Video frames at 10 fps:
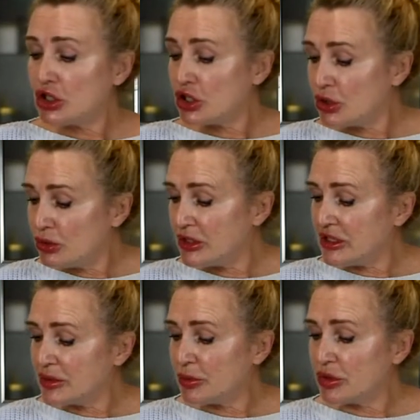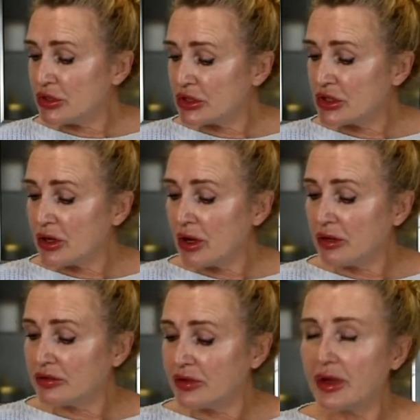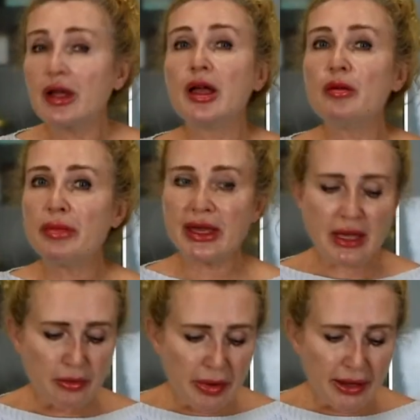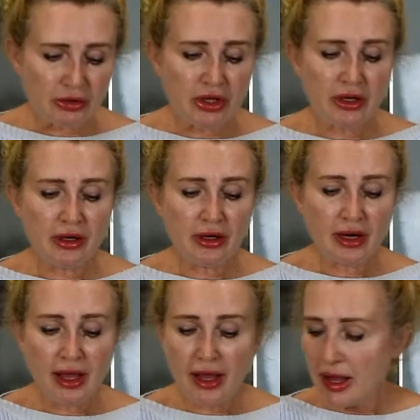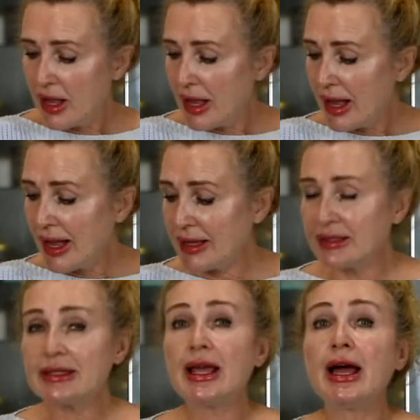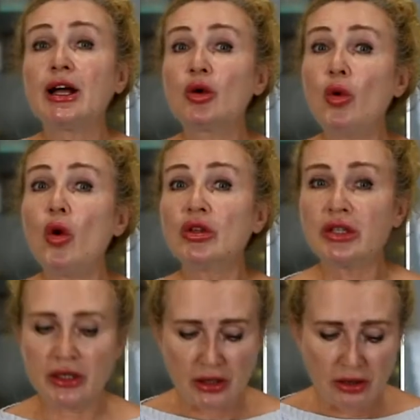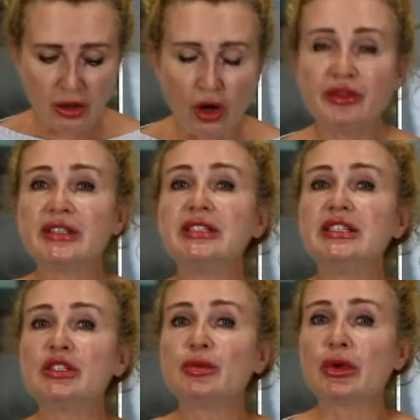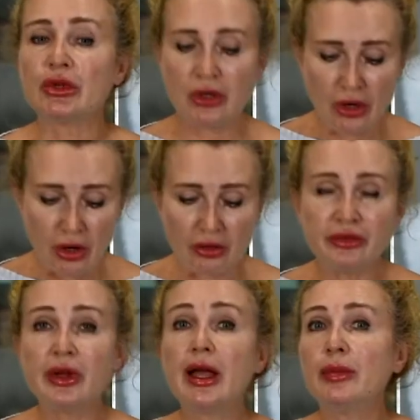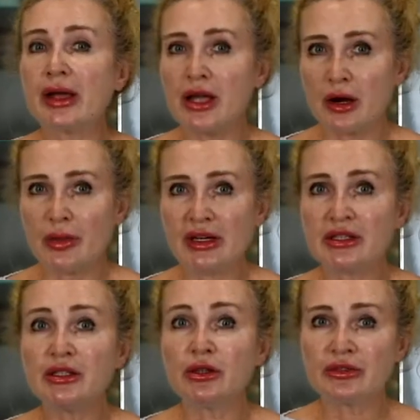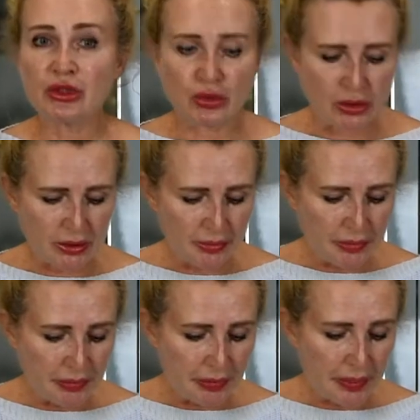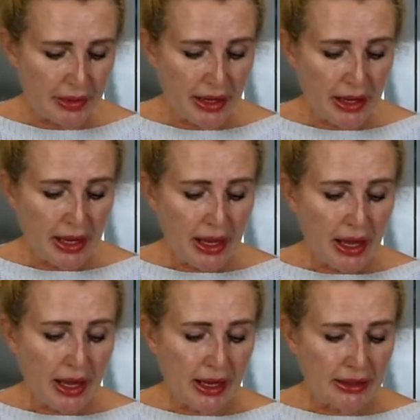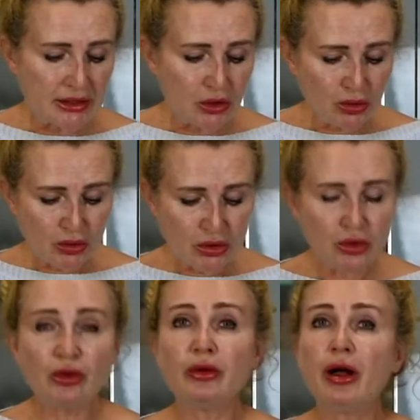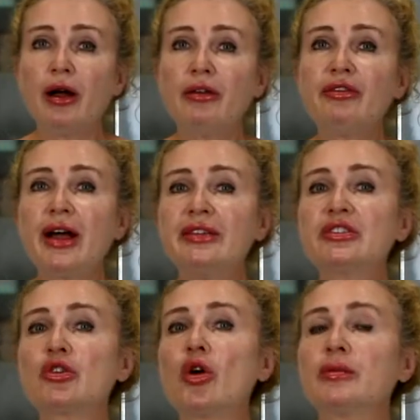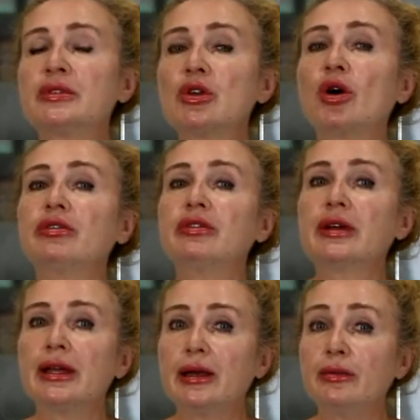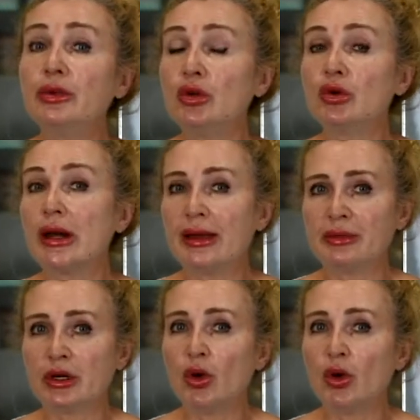2 teaspoons of baking powder, and a quarter of a teaspoon of bicarbonate of soda, and also 5 drops of pure lemon